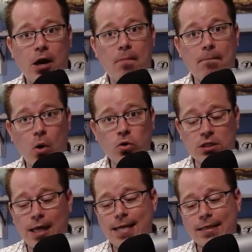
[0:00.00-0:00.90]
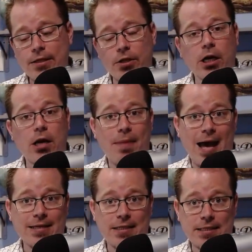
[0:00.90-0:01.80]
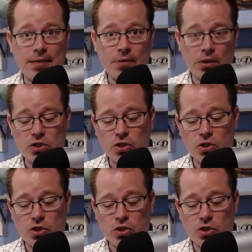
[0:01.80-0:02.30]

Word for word: Most likely, they're going to pass a stimulus.